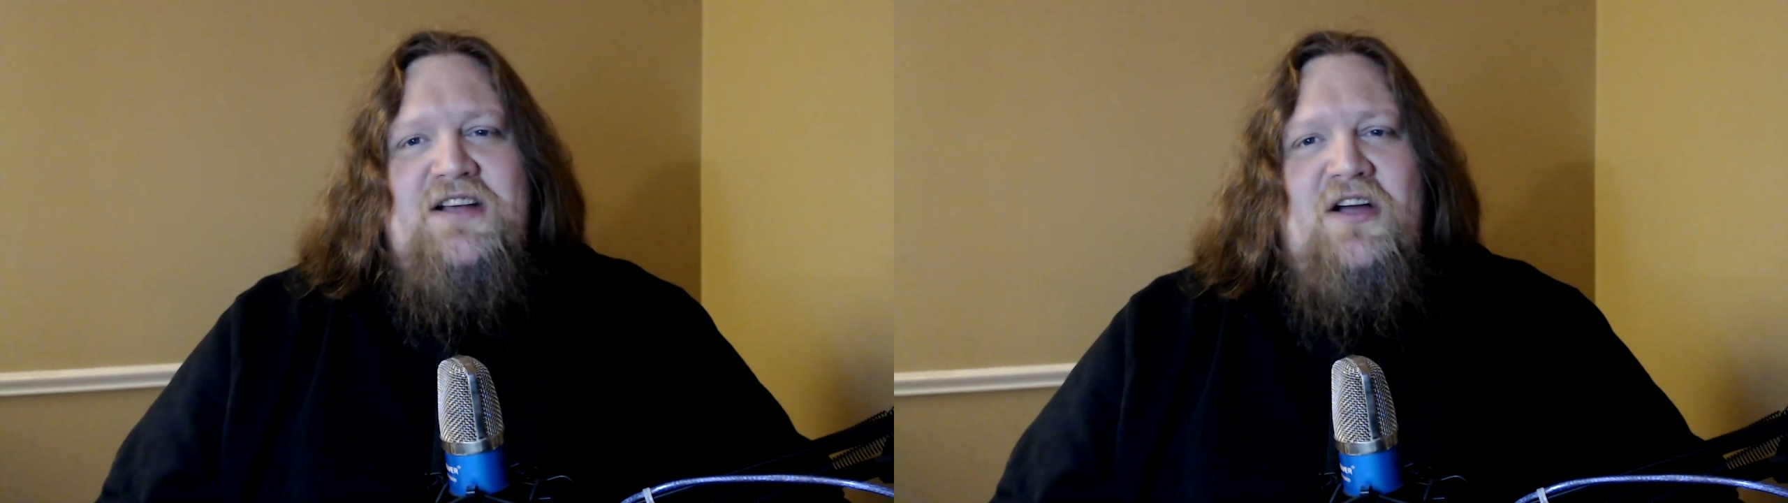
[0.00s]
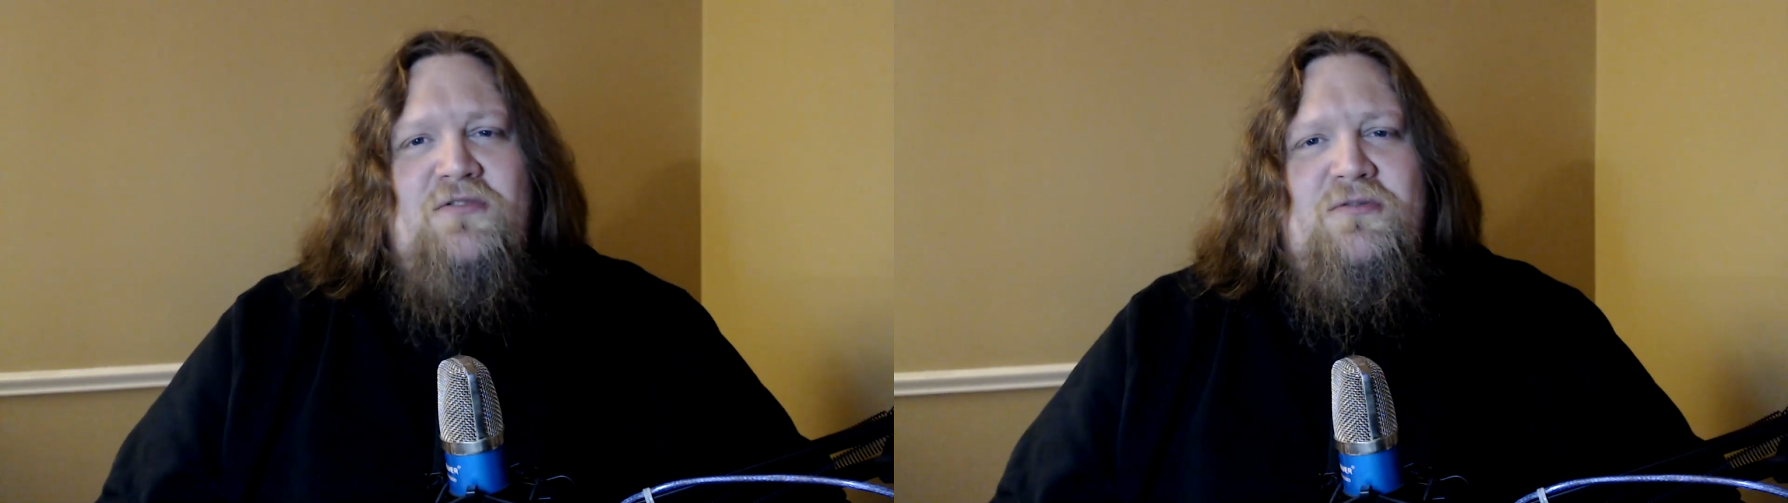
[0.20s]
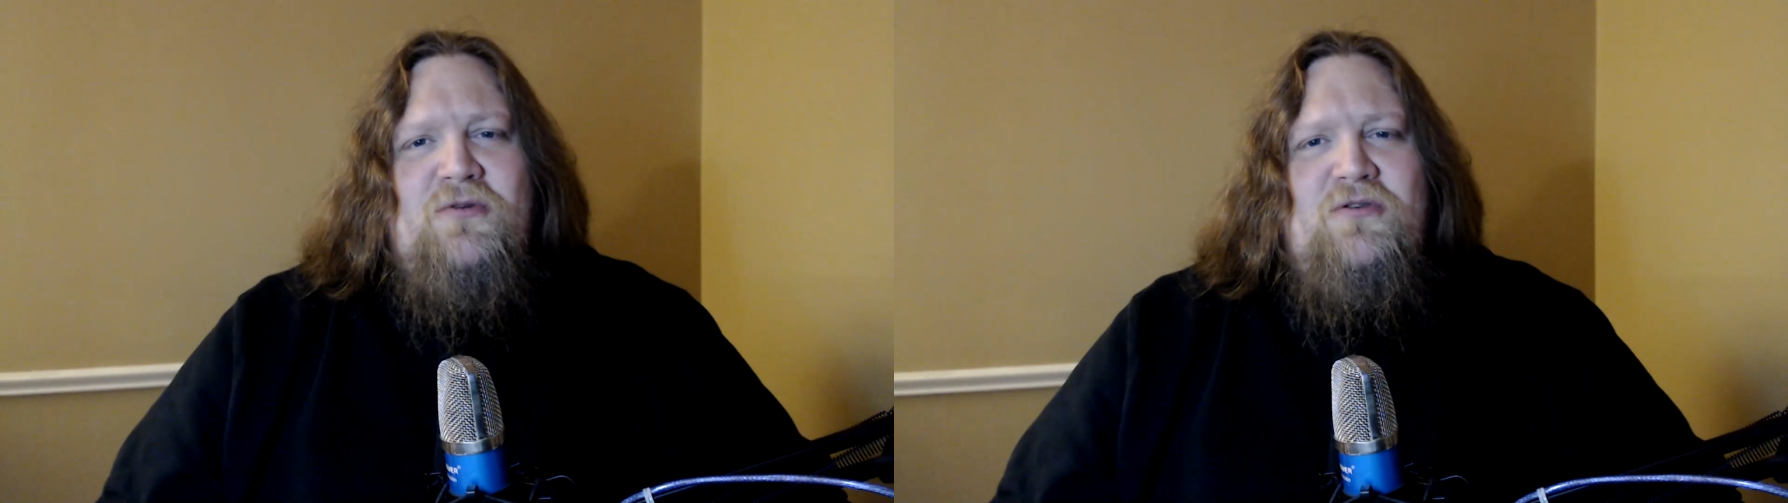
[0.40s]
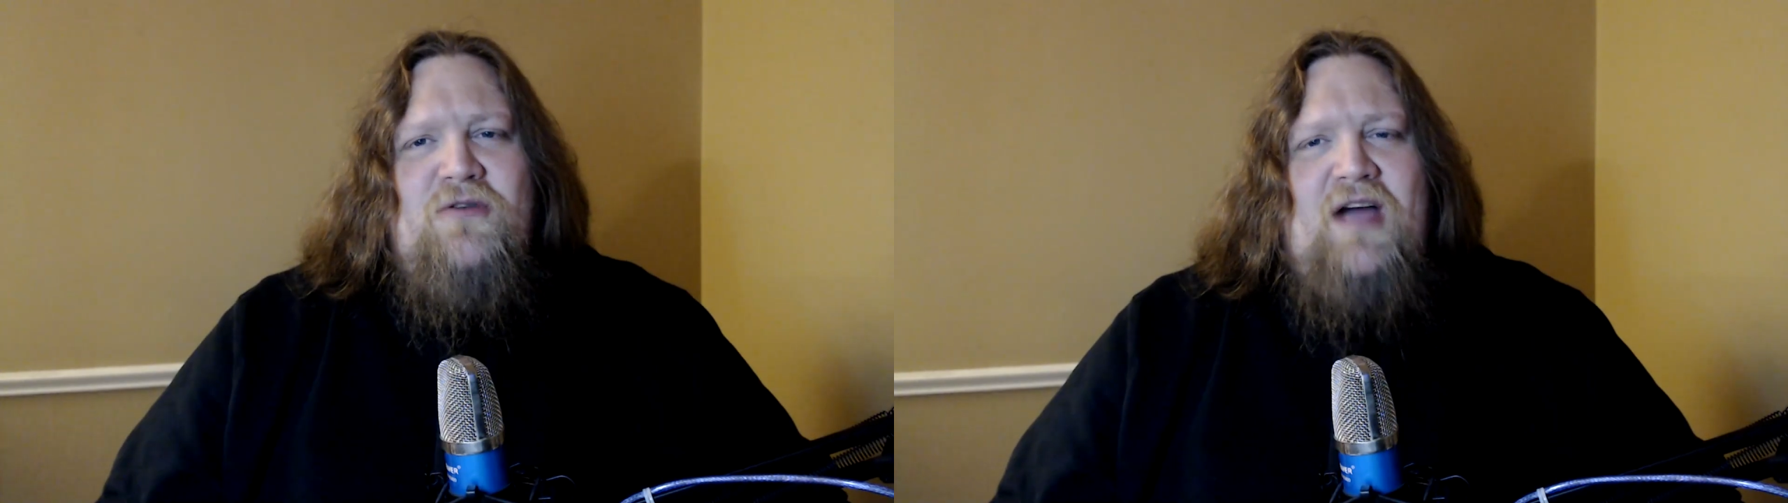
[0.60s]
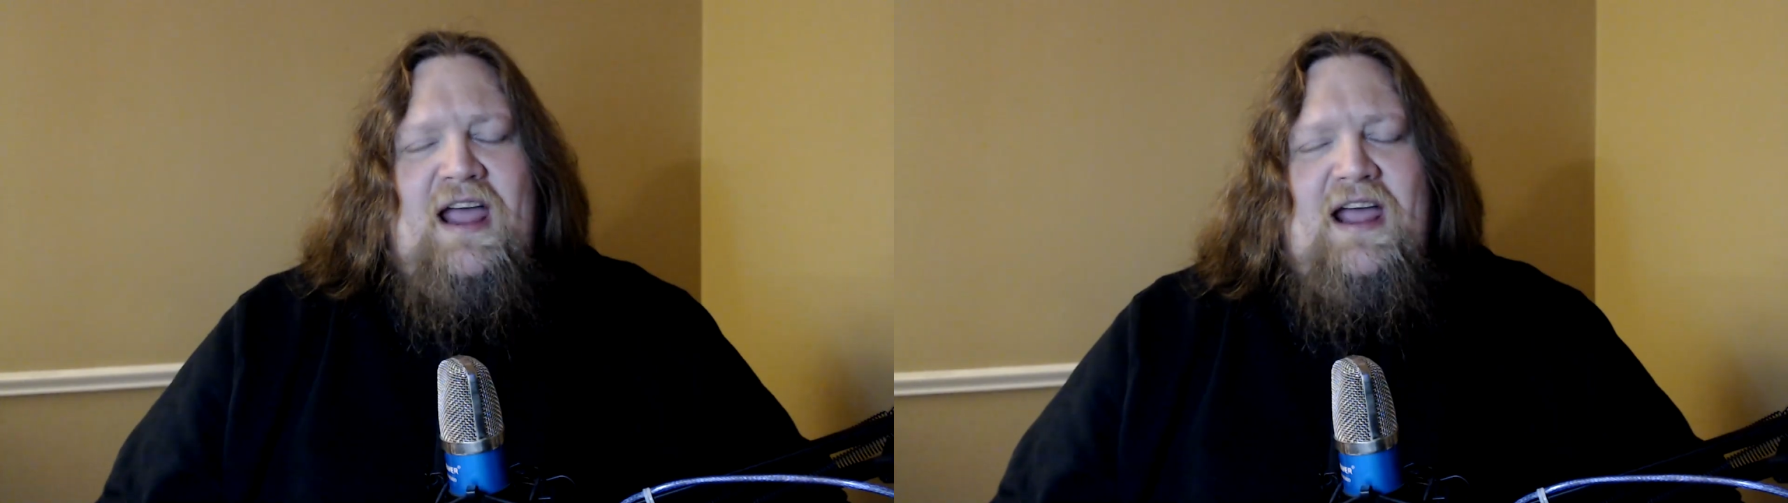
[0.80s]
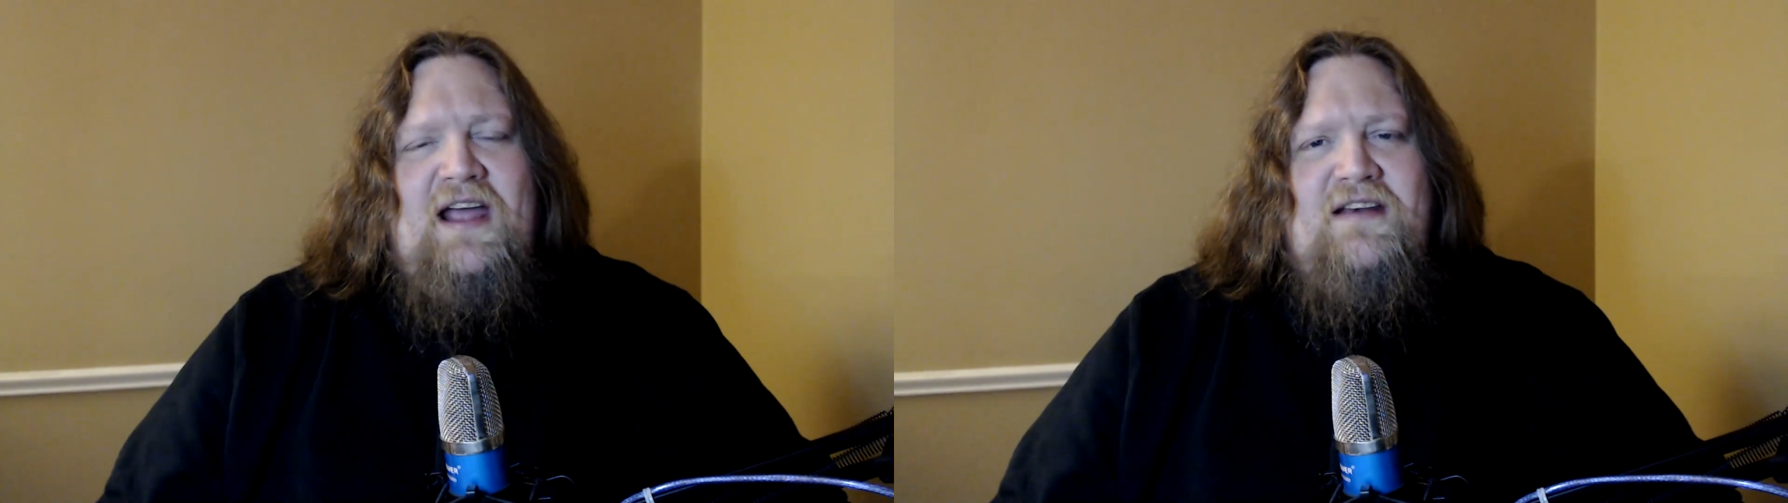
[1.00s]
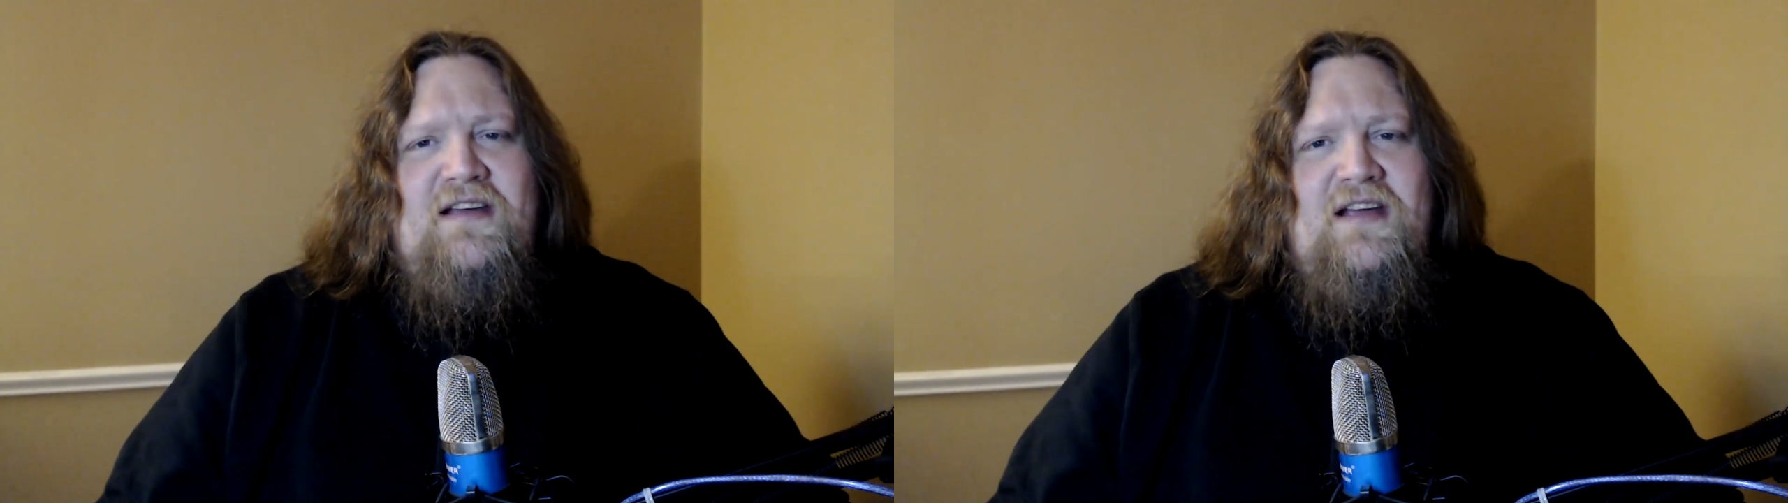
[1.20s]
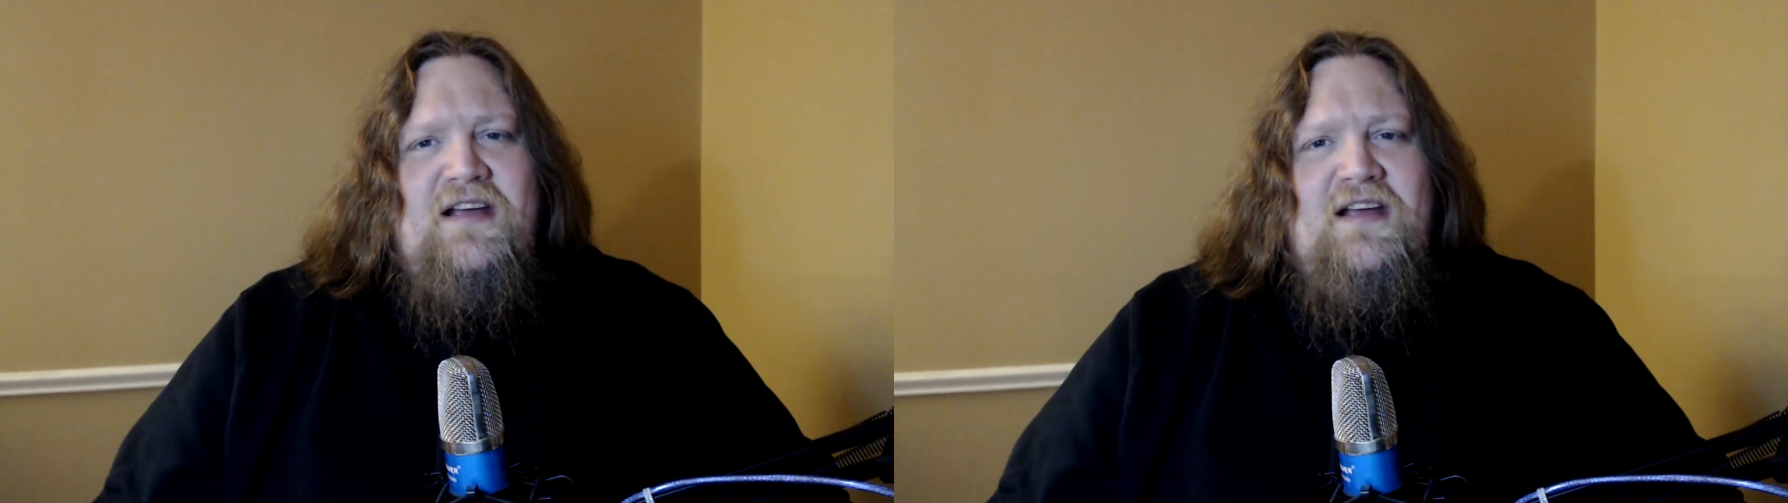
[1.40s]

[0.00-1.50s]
go through and